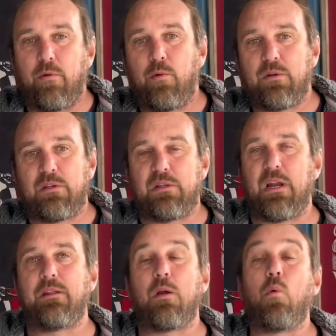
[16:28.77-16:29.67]
you always
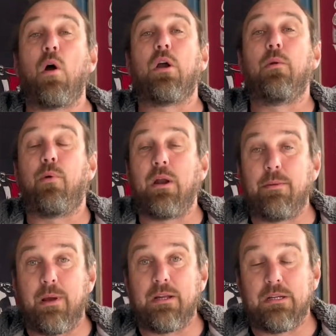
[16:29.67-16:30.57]
said they weren't going to put any
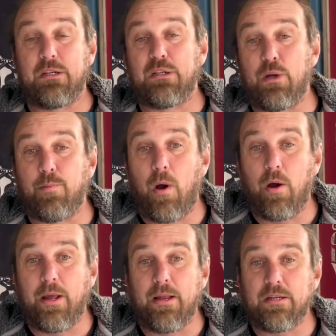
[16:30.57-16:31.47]
beers into
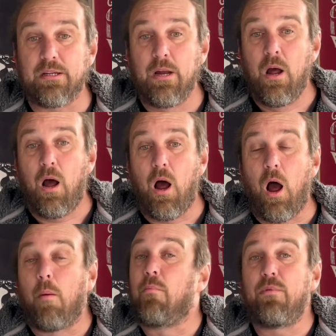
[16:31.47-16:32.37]
supermarkets.
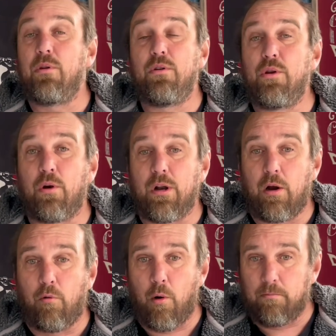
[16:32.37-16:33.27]
Um, you're not going to
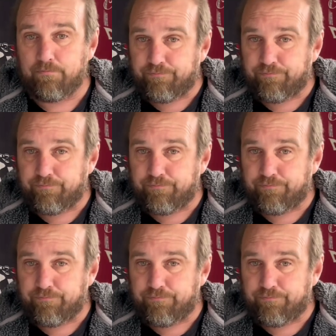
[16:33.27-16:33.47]
go wrong.